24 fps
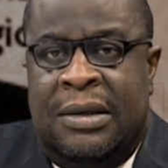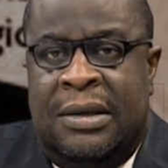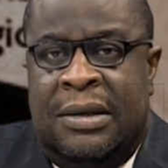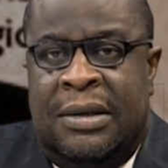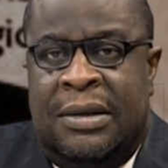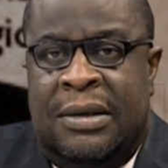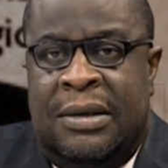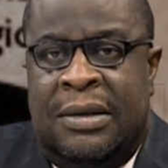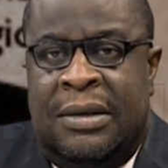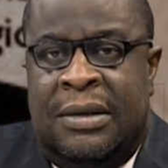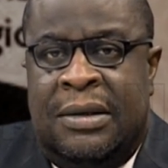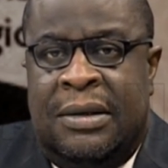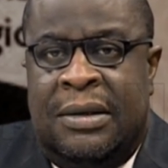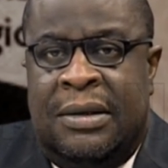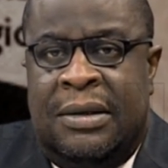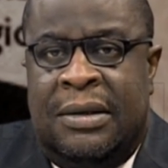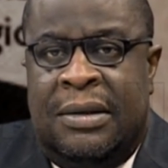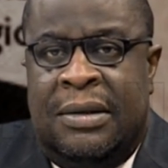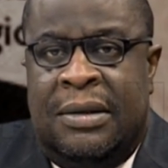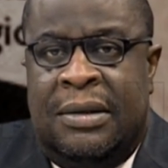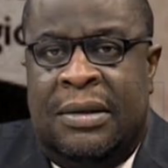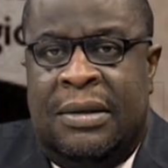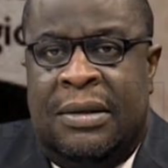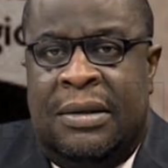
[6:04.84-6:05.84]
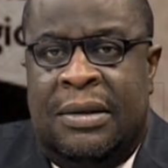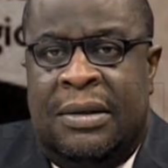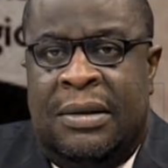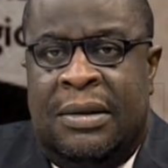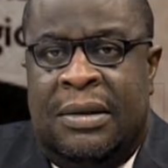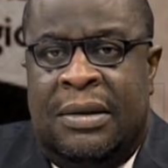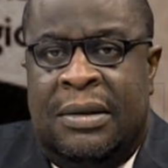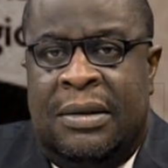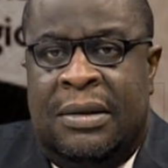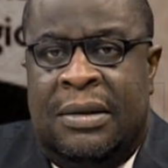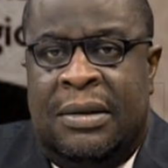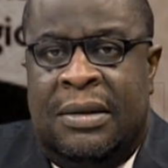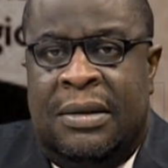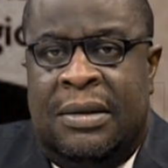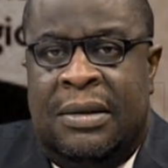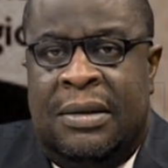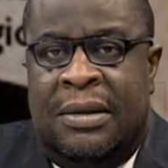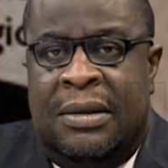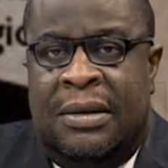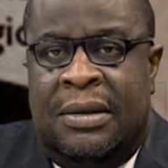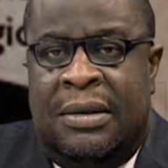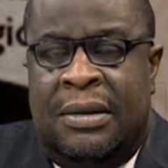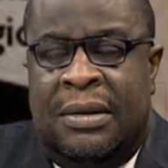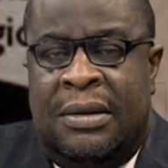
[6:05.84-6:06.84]

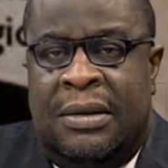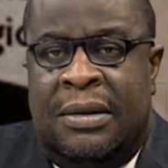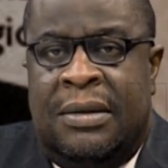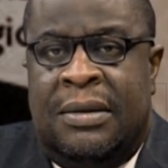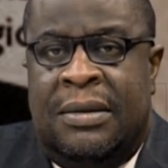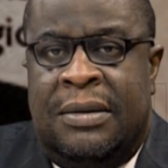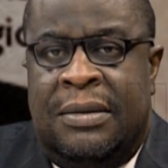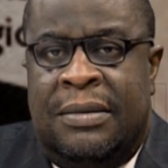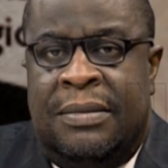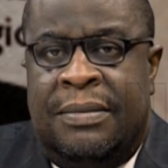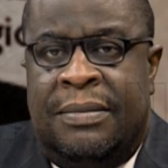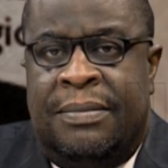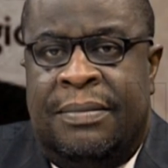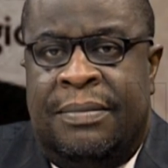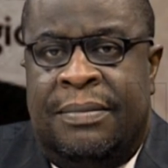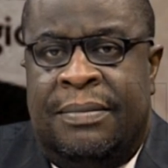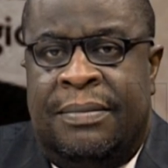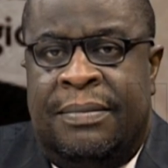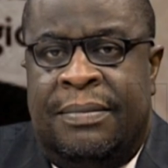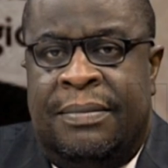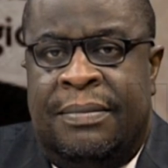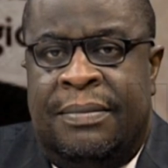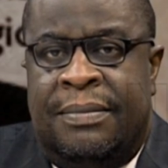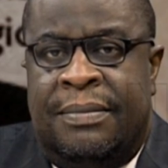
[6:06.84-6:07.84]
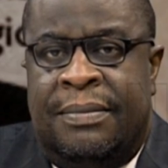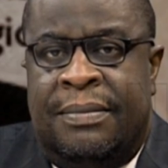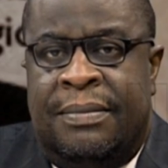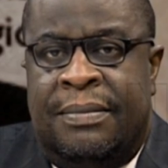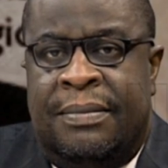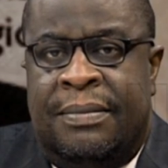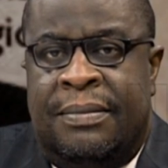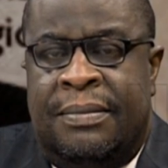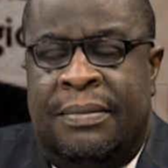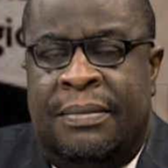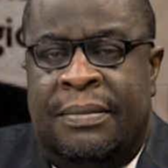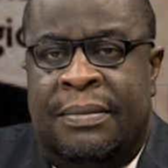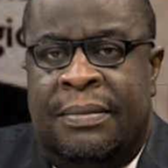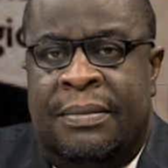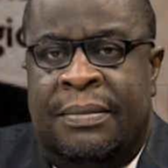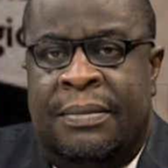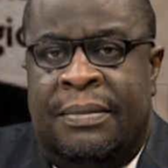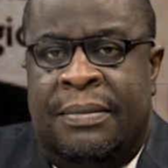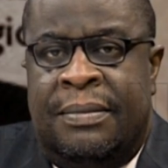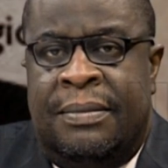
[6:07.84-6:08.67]
The person shown says nothing.